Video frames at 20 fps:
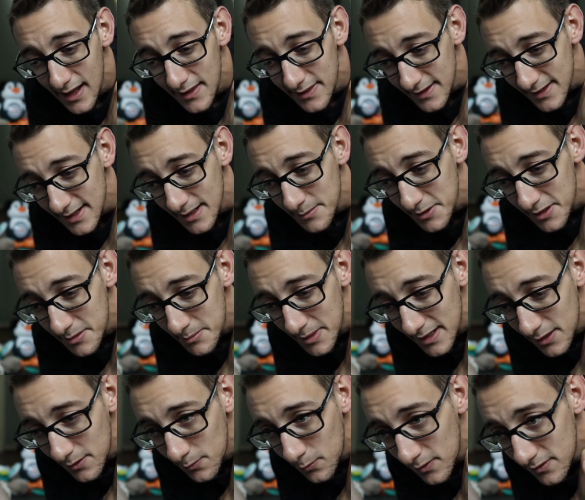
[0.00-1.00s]
I think I'm gonna
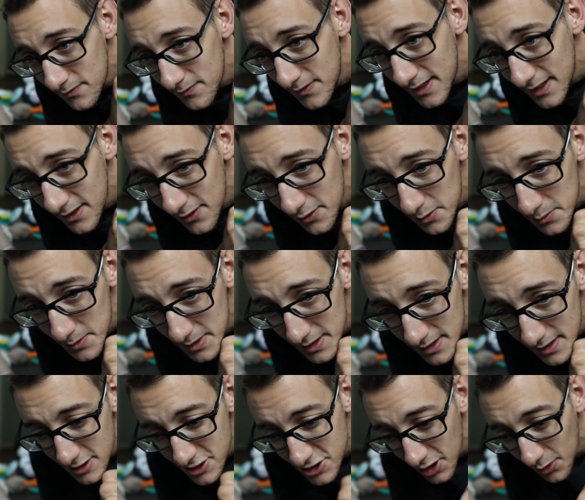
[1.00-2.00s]
make one video a
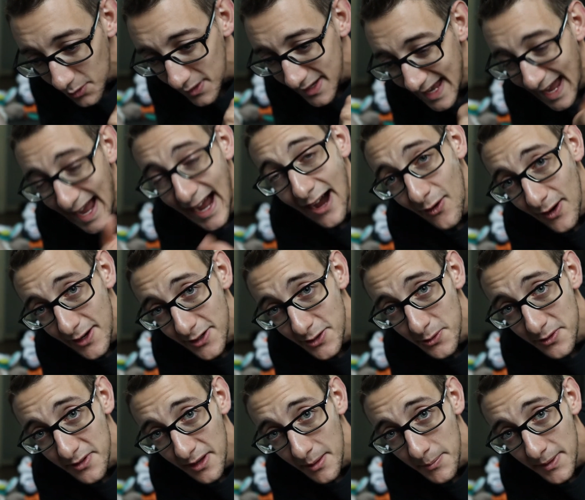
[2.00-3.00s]
week showing how I do
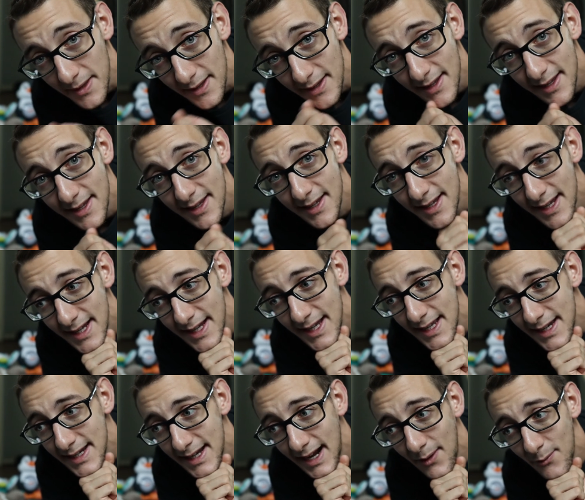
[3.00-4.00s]
something
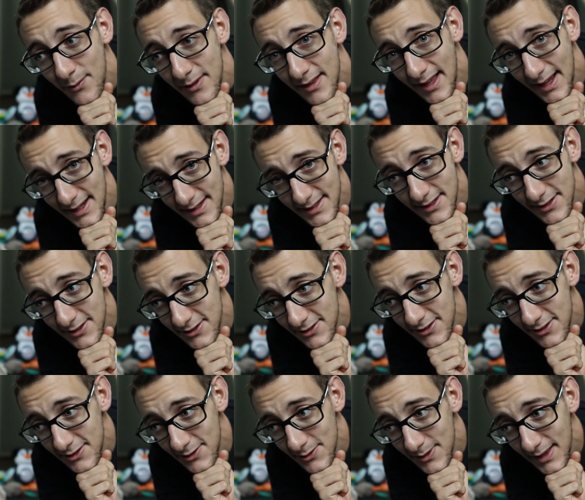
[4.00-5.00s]
and I would like to
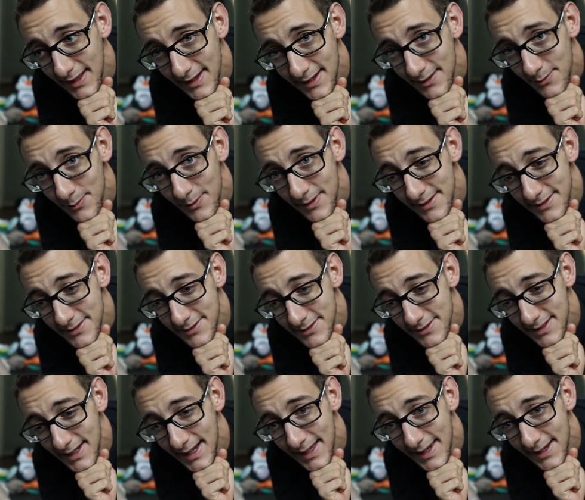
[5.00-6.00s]
just do like a one
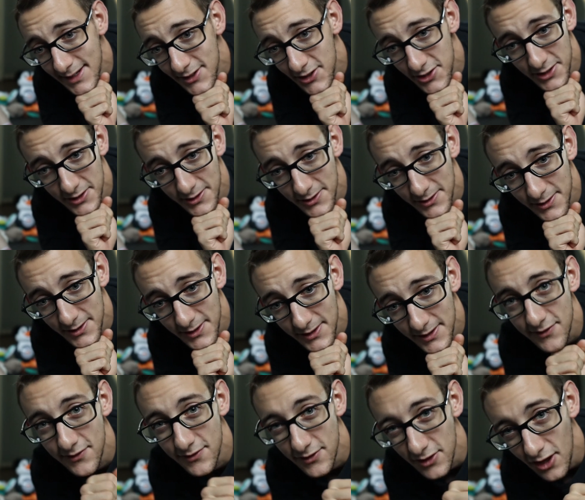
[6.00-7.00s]
kind of chill
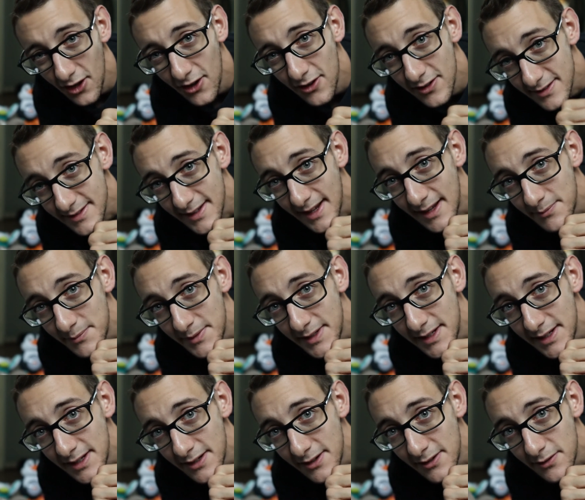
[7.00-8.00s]
vlog type
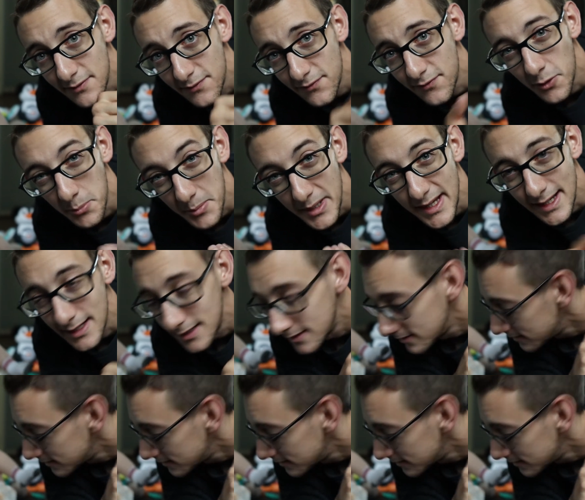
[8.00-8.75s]
video for me